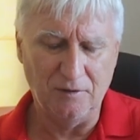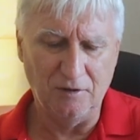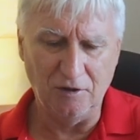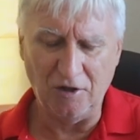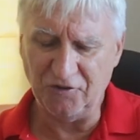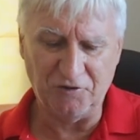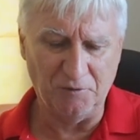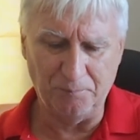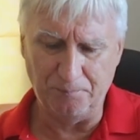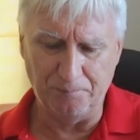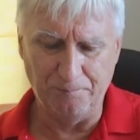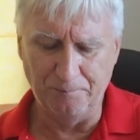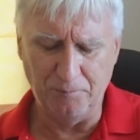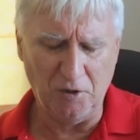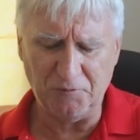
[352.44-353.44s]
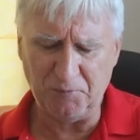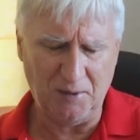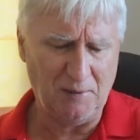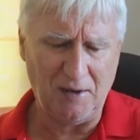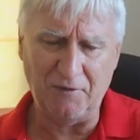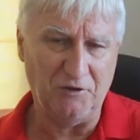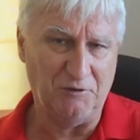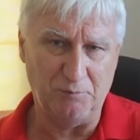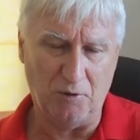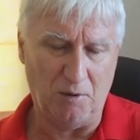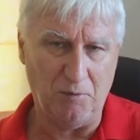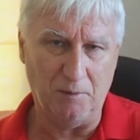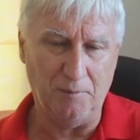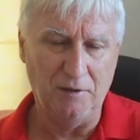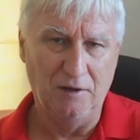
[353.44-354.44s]
lots of people had this
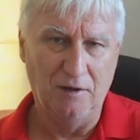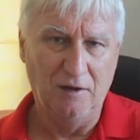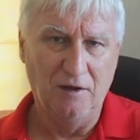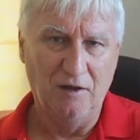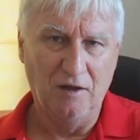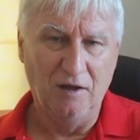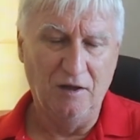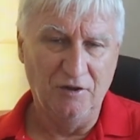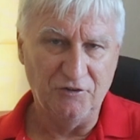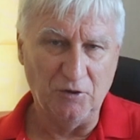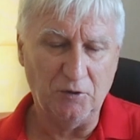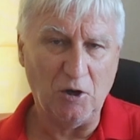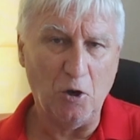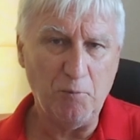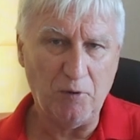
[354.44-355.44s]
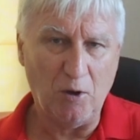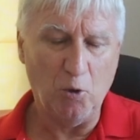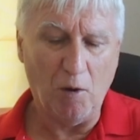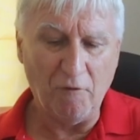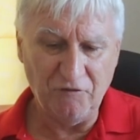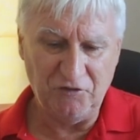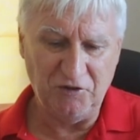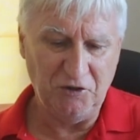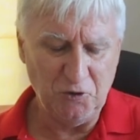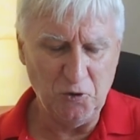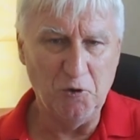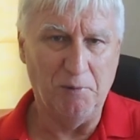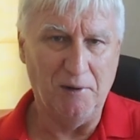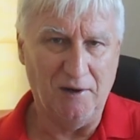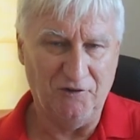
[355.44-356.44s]
problem. So GoPro obviously
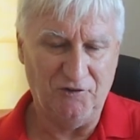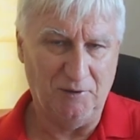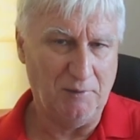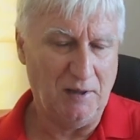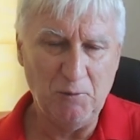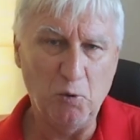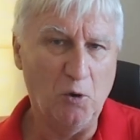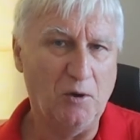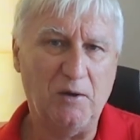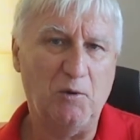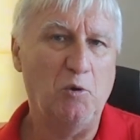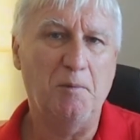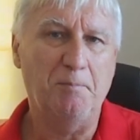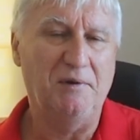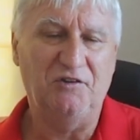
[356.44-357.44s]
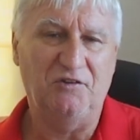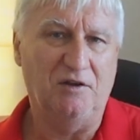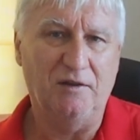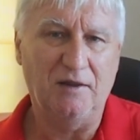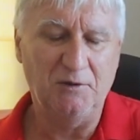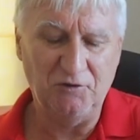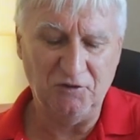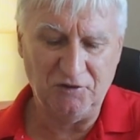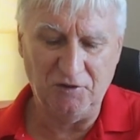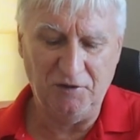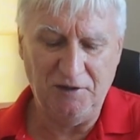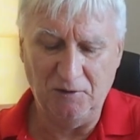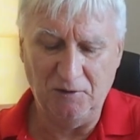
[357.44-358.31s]
knew about it, but they weren't going to admit it. They just